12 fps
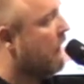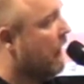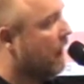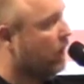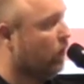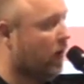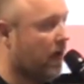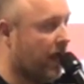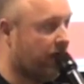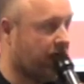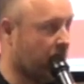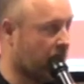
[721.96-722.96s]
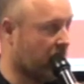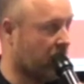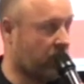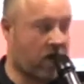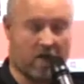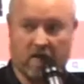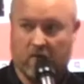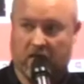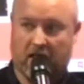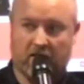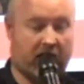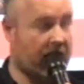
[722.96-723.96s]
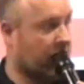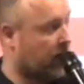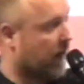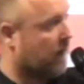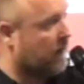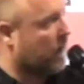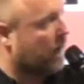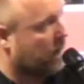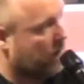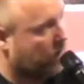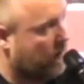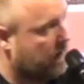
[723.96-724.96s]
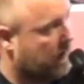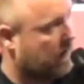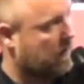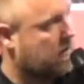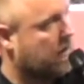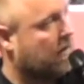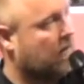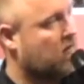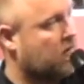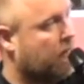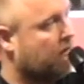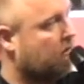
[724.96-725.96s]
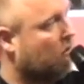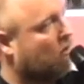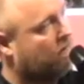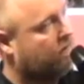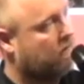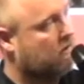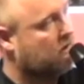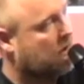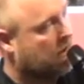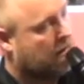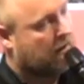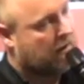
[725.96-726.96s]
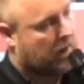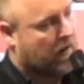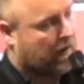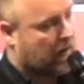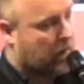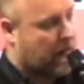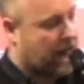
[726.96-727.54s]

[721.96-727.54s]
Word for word: And only 19% of customers actually think that independent retailers send them special offers to bring them